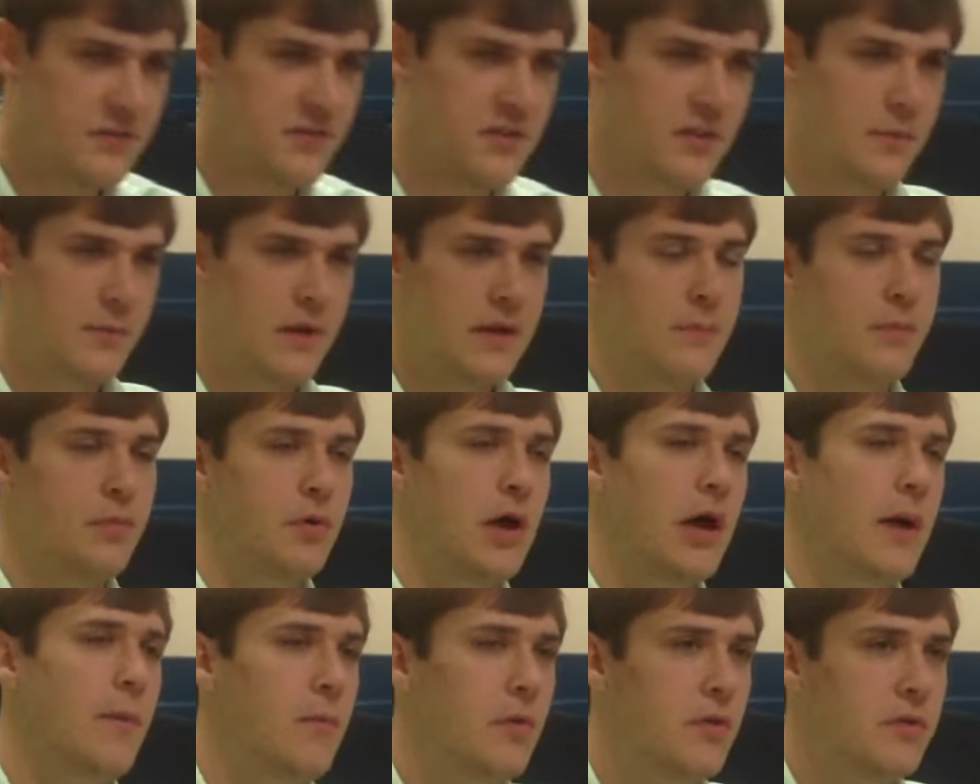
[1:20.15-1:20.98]
the main
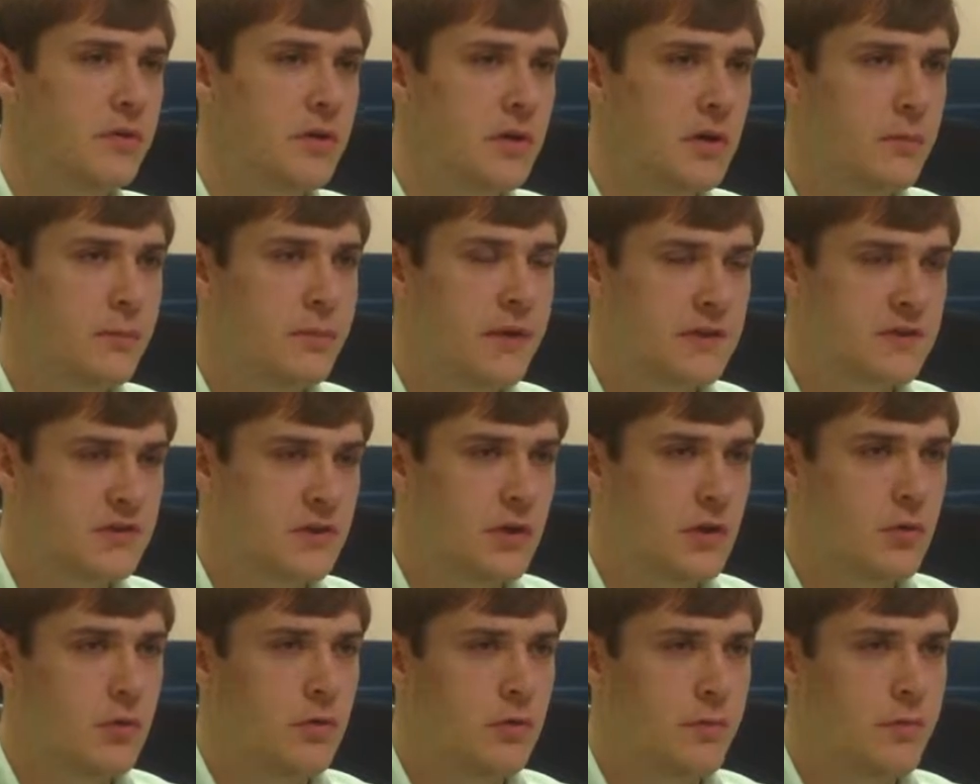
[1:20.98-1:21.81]
problem with your
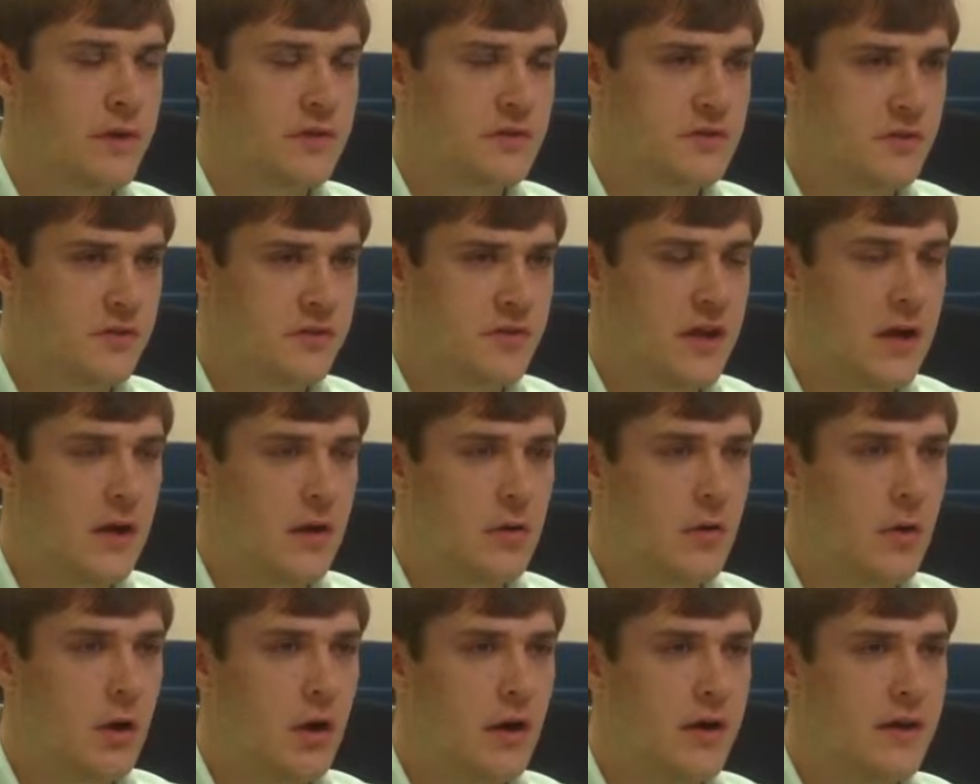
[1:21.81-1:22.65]
picture and sound
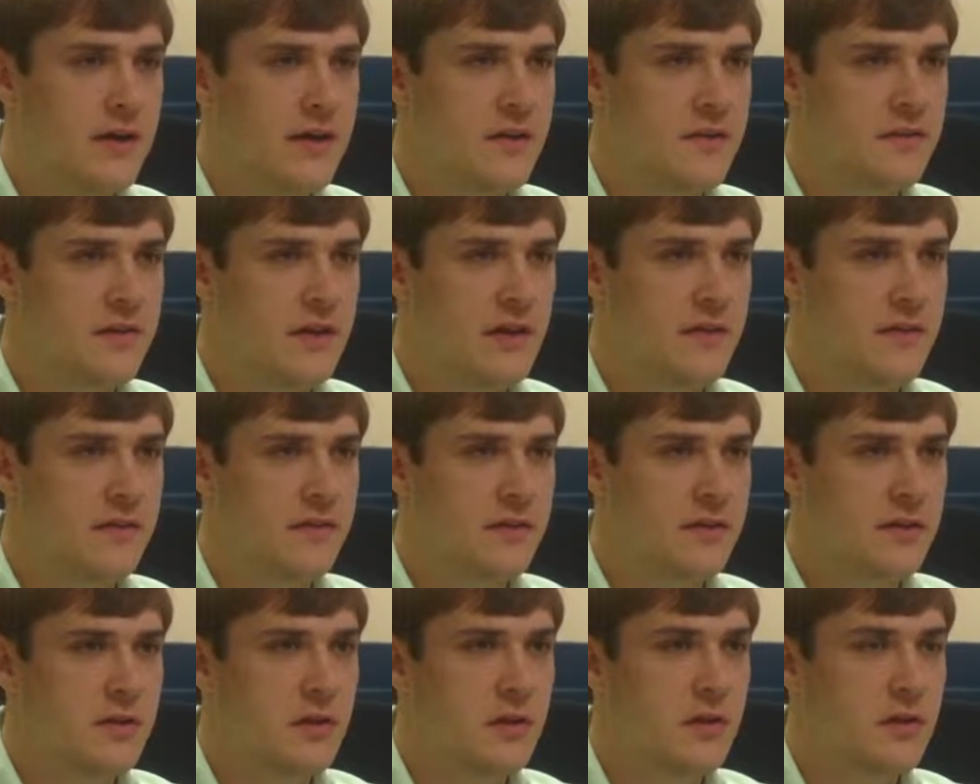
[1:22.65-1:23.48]
quality is that
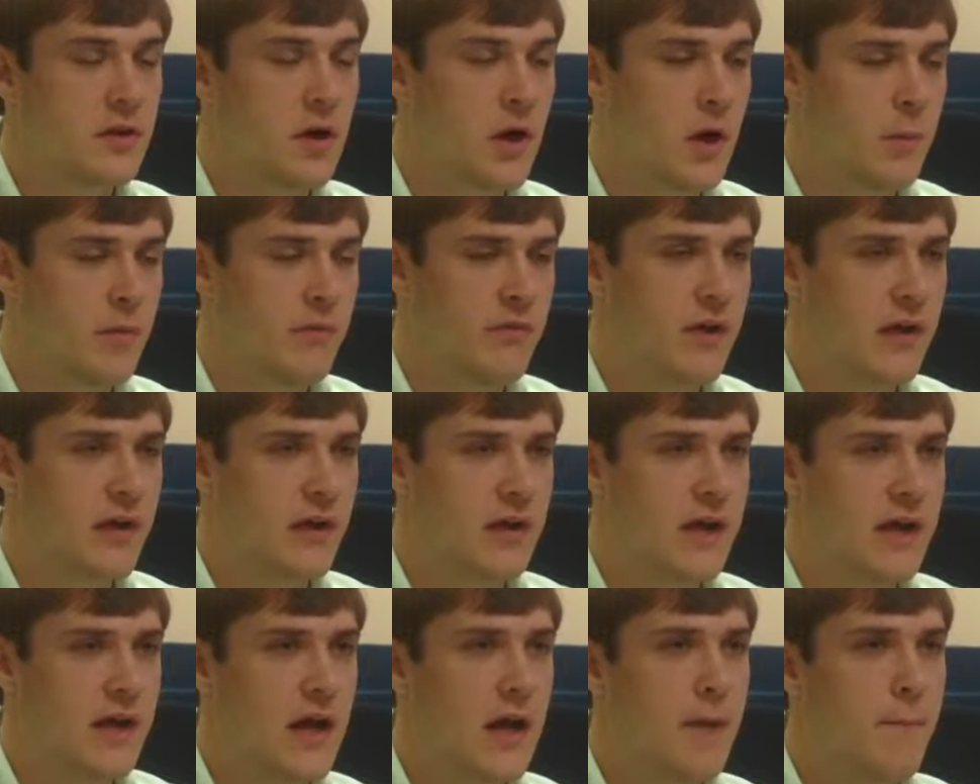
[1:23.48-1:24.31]
your current provider
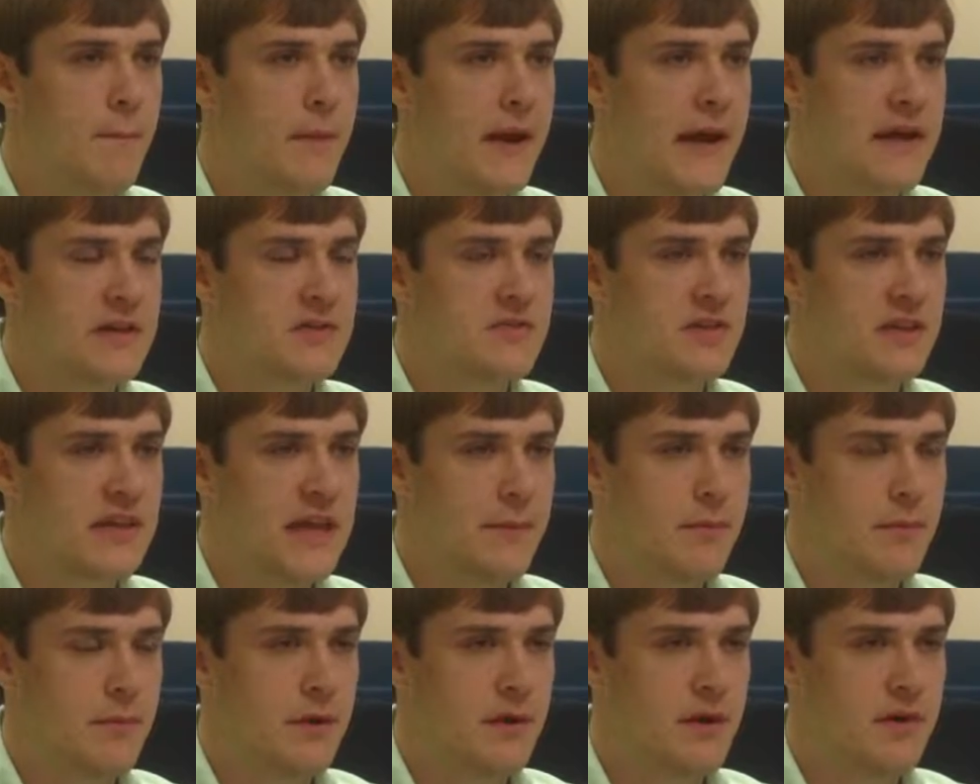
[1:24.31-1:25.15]
cannot match the
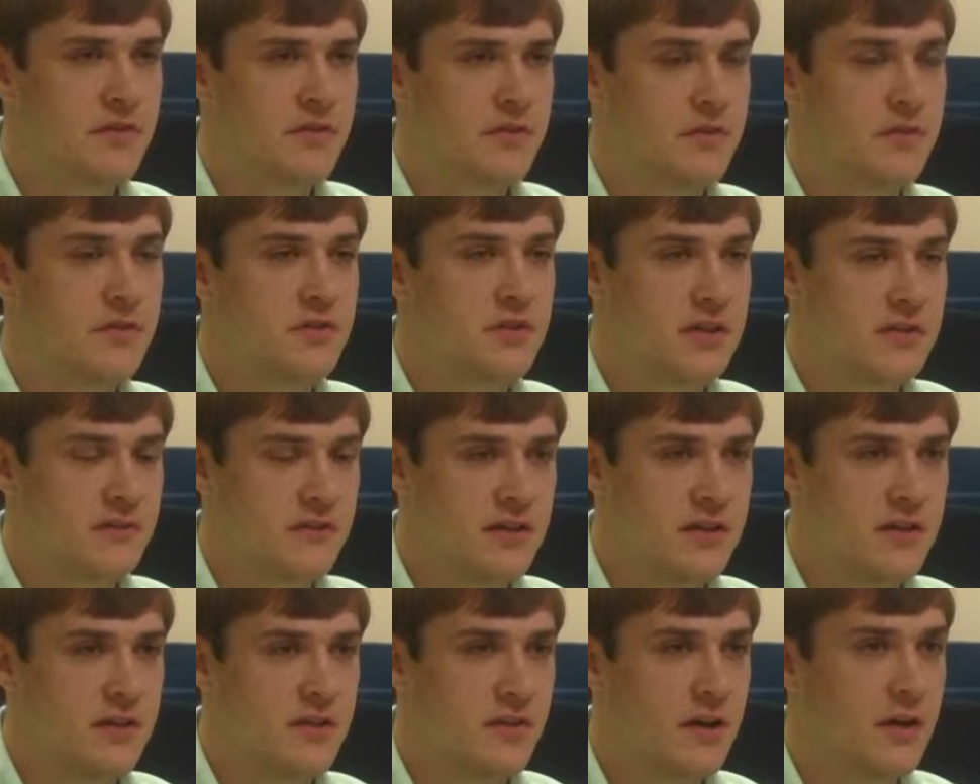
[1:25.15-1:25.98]
capabilities of your
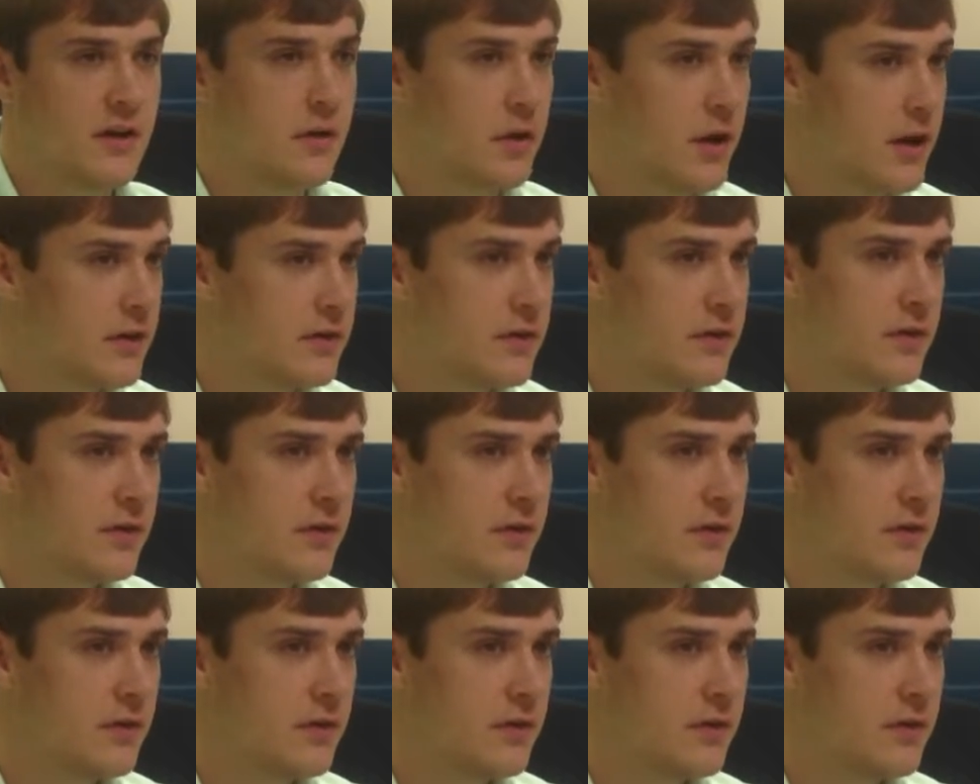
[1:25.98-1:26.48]
TV. Is that correct?